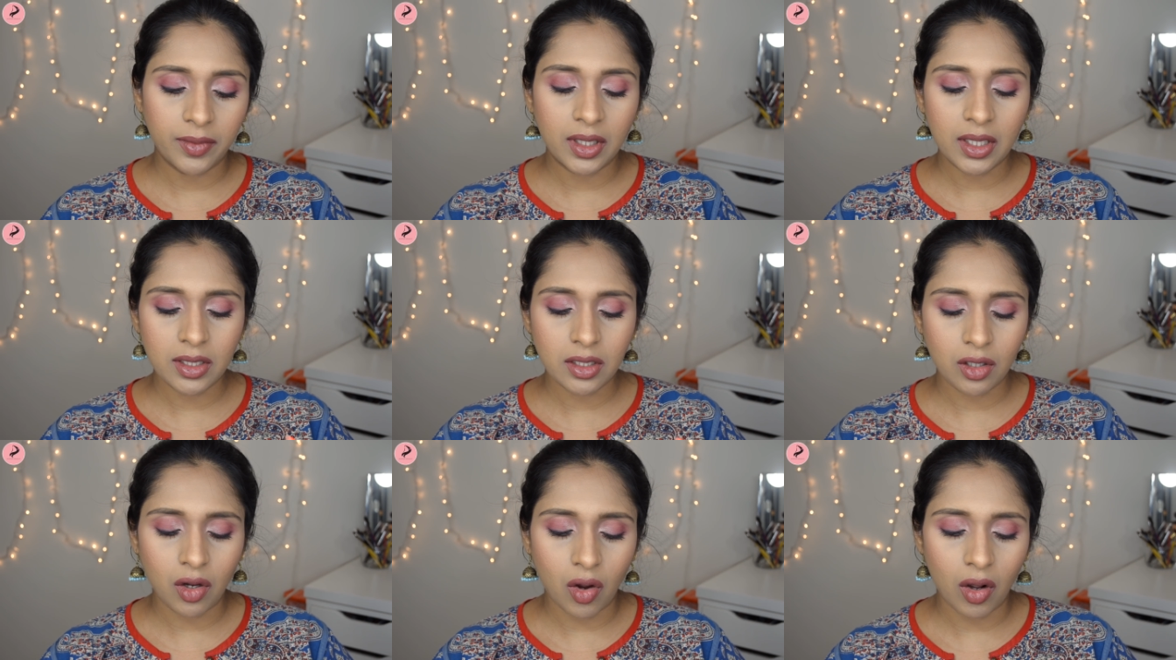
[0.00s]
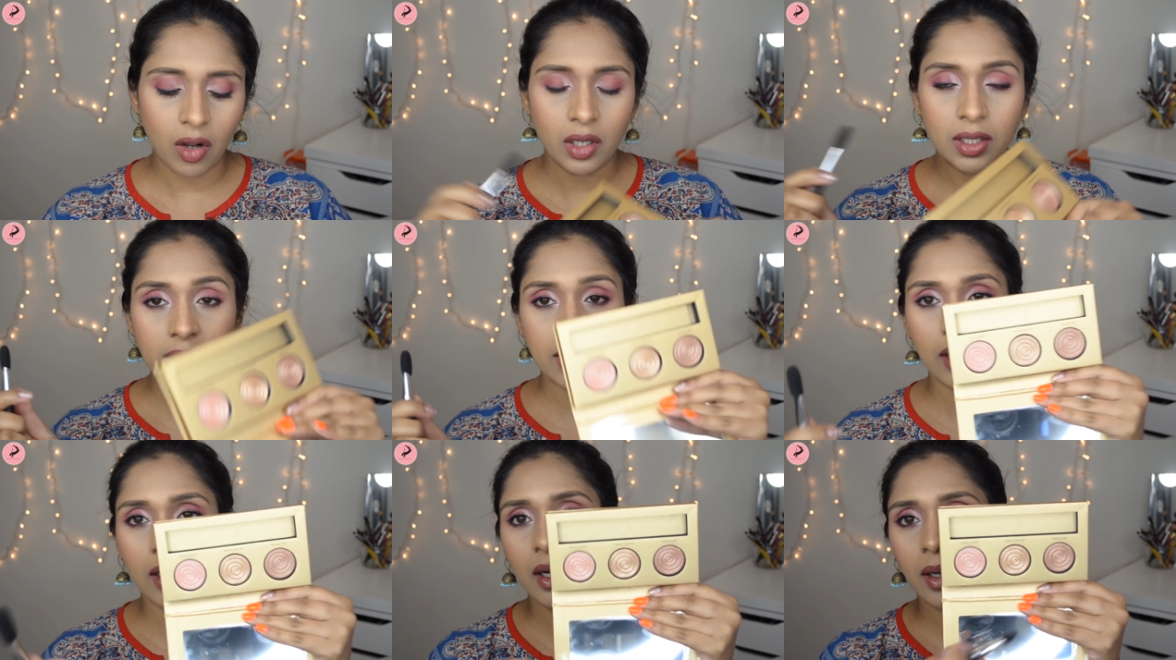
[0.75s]
this called
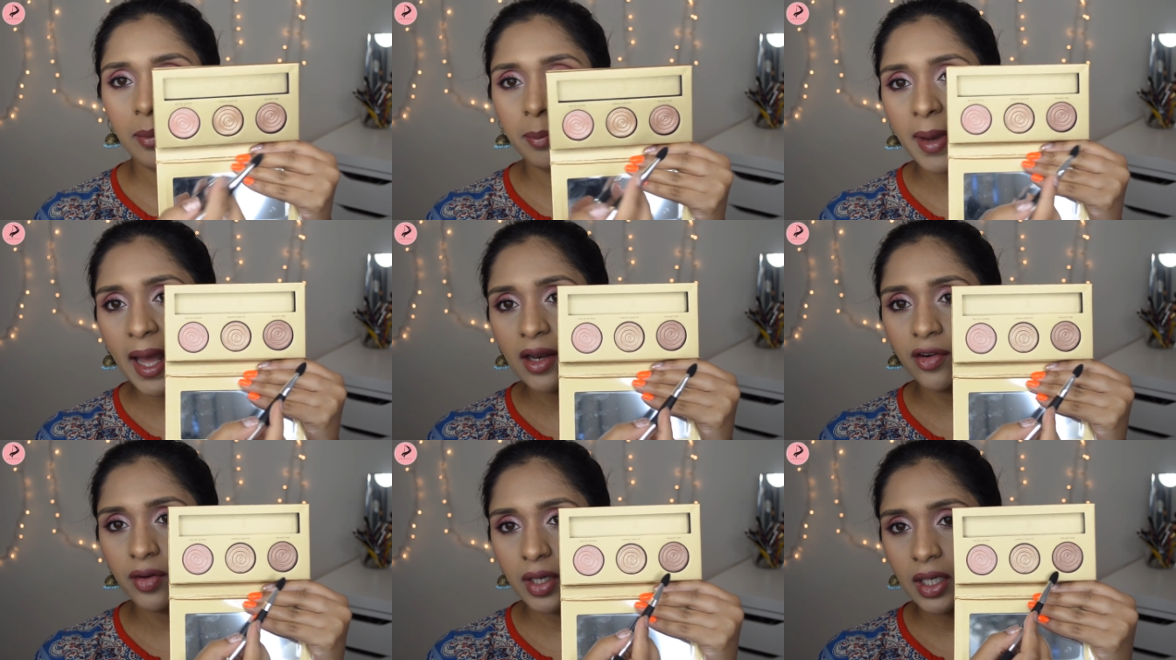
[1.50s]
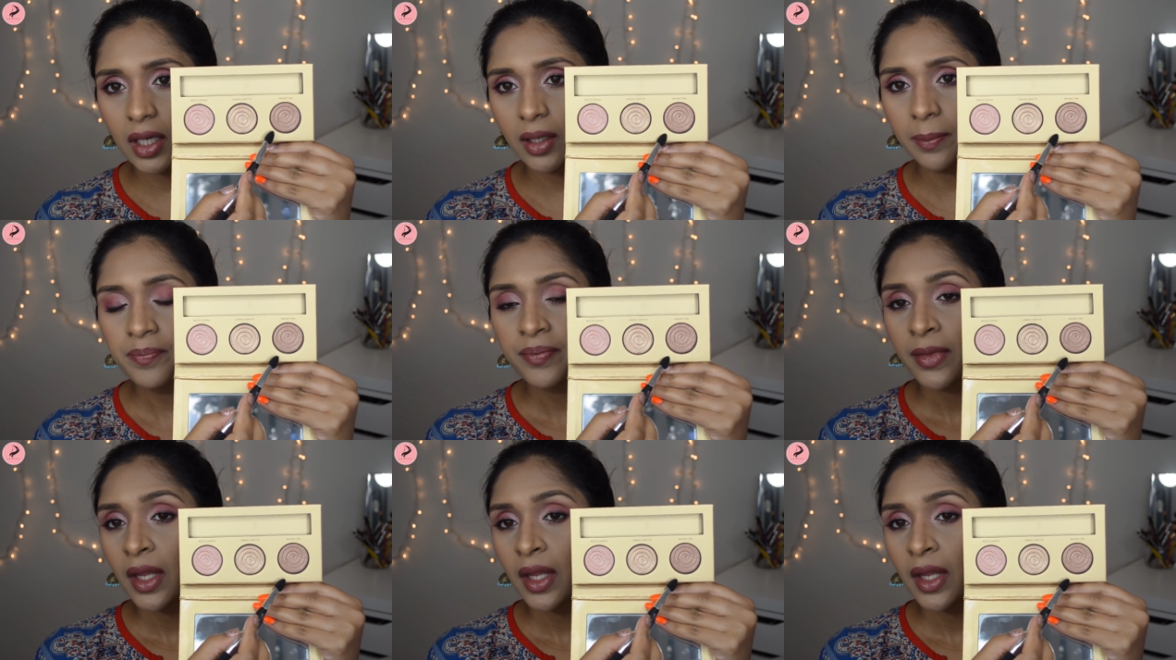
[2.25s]
Ballerina,